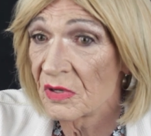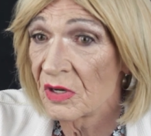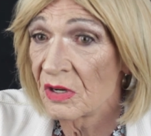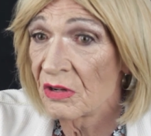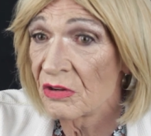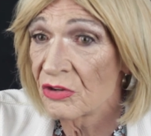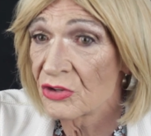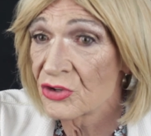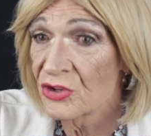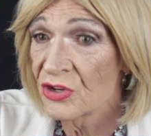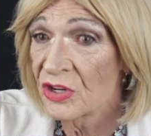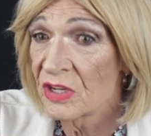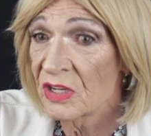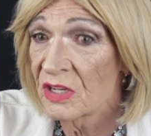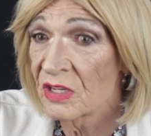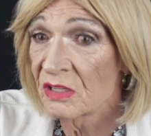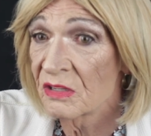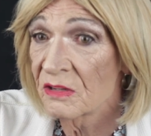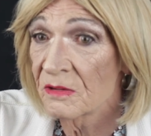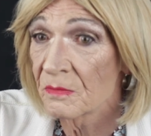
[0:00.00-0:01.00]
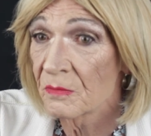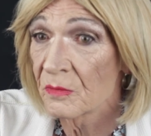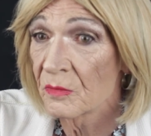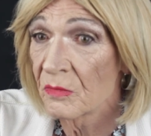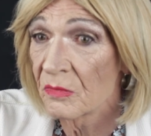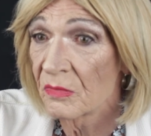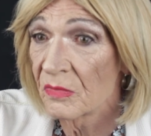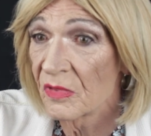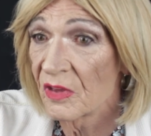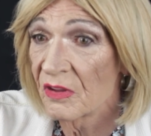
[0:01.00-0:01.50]
Last year
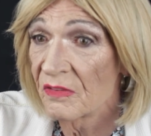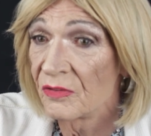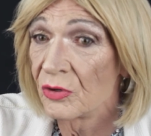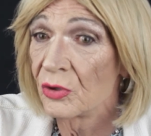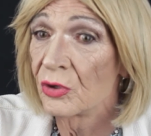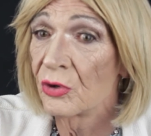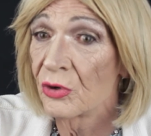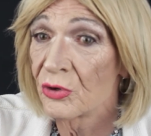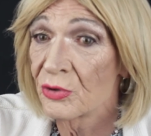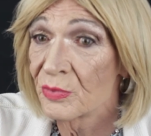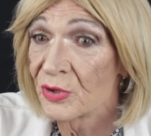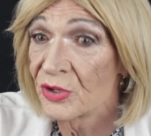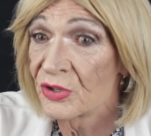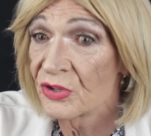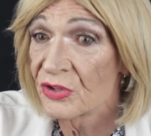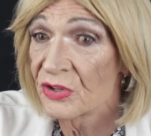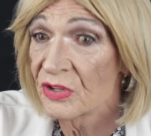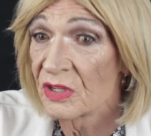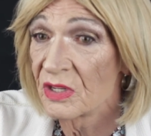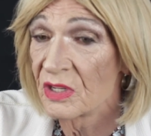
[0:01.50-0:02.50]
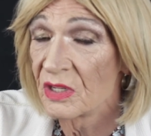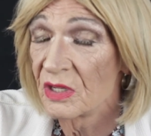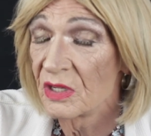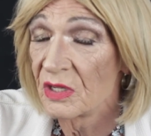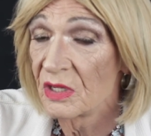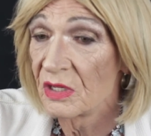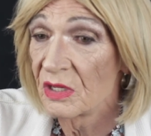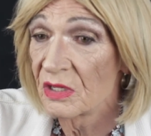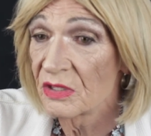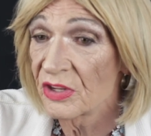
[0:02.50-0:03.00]
for Christmas.
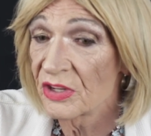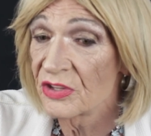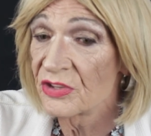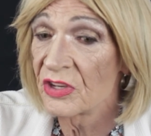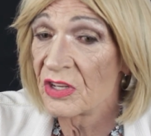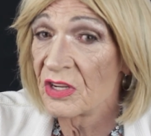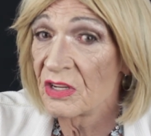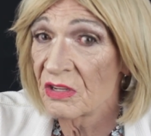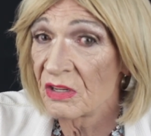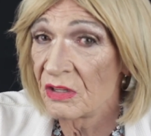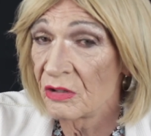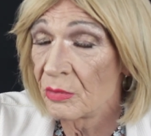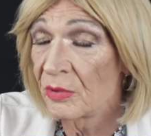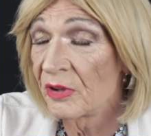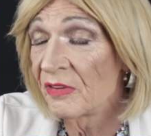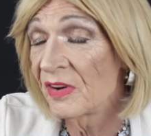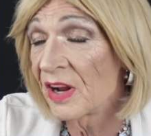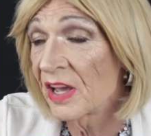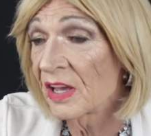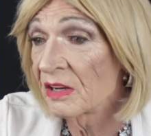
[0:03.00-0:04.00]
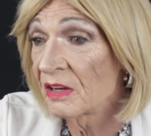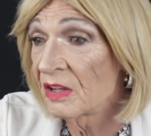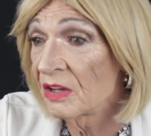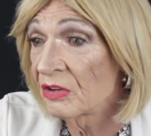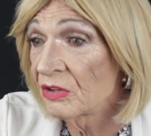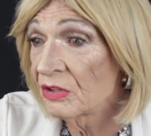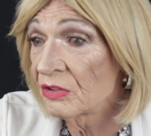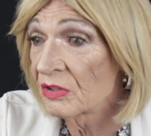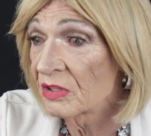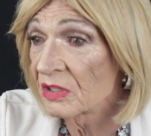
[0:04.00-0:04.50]
So Tina's a little bit of an agony
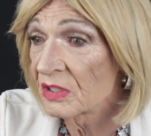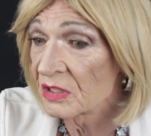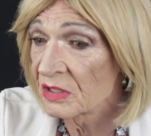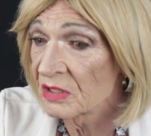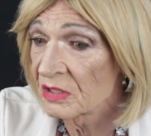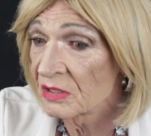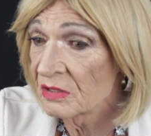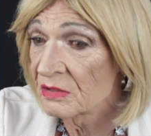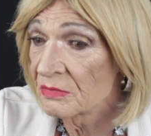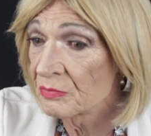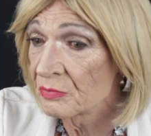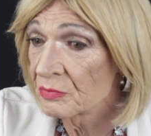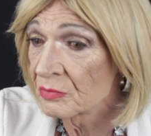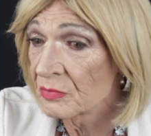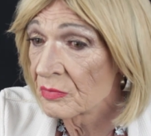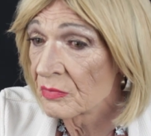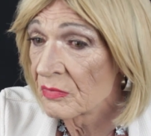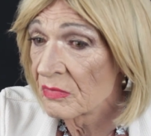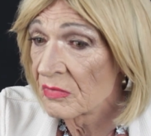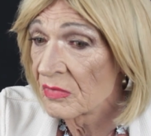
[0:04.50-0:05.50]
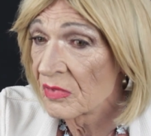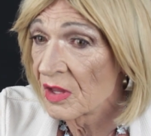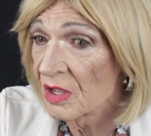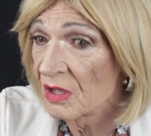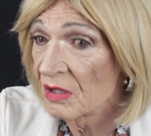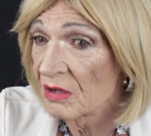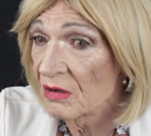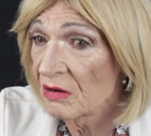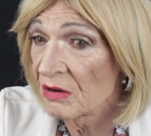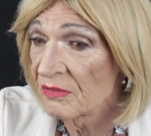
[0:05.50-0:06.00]
aunt.
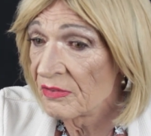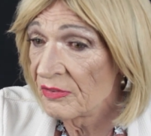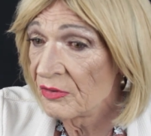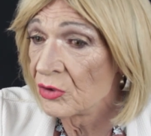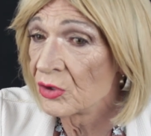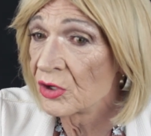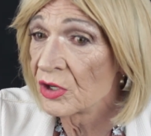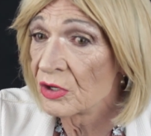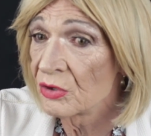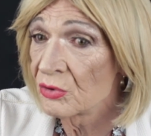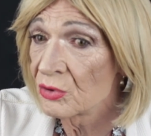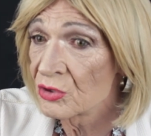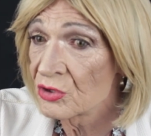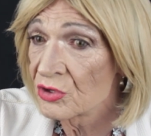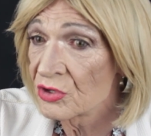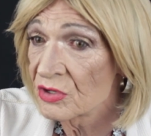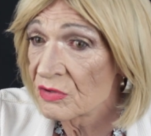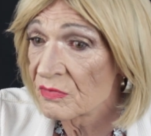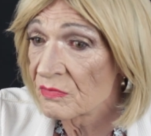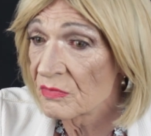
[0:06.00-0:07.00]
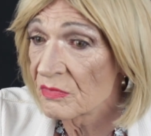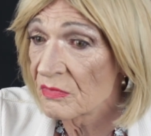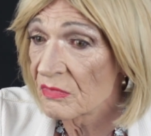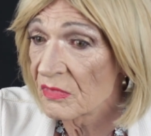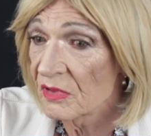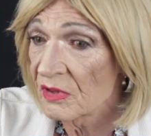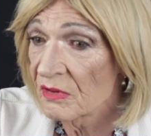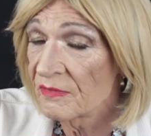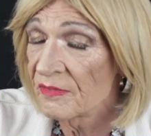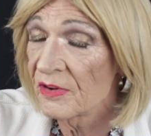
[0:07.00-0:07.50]
I had 4 girls
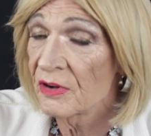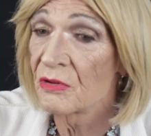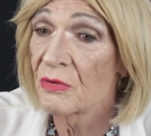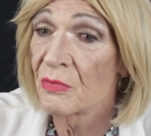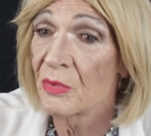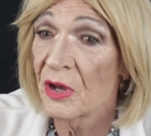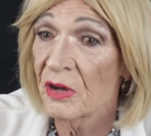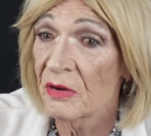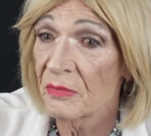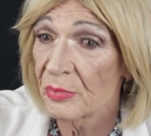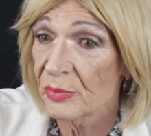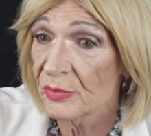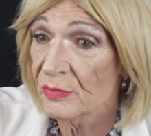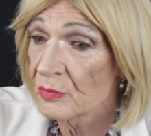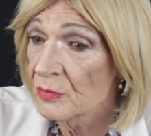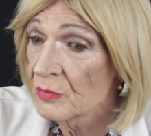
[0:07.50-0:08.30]
phoning me up,